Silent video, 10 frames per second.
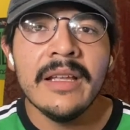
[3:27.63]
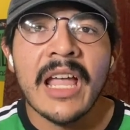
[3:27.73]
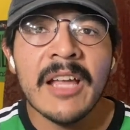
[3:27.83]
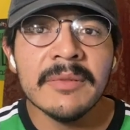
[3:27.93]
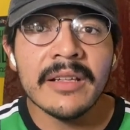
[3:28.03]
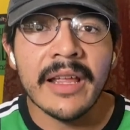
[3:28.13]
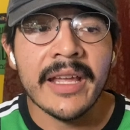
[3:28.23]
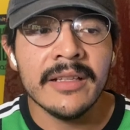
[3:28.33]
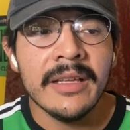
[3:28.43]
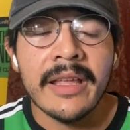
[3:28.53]
After
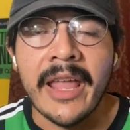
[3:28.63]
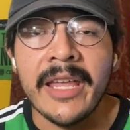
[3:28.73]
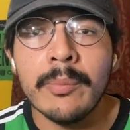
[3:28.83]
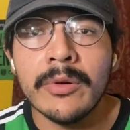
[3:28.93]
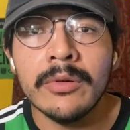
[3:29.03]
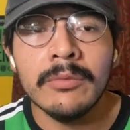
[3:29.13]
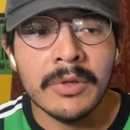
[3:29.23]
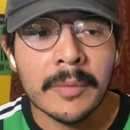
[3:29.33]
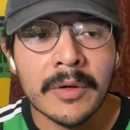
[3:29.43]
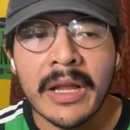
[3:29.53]
that, April,
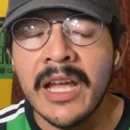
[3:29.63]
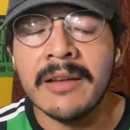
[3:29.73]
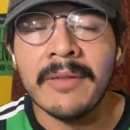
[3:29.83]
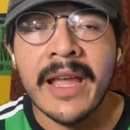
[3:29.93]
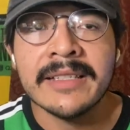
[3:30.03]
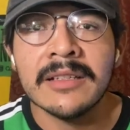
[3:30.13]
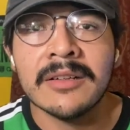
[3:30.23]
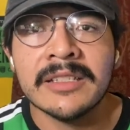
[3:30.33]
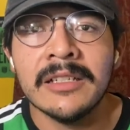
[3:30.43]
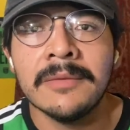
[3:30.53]
we were kind of asking
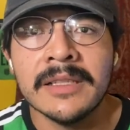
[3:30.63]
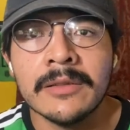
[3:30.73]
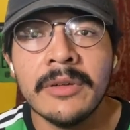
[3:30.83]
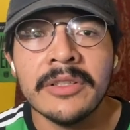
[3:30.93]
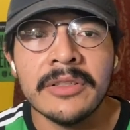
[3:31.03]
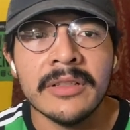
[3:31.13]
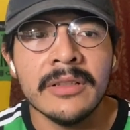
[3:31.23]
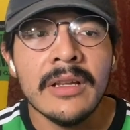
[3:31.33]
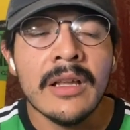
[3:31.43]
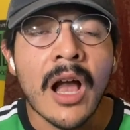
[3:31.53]
ourselves this question.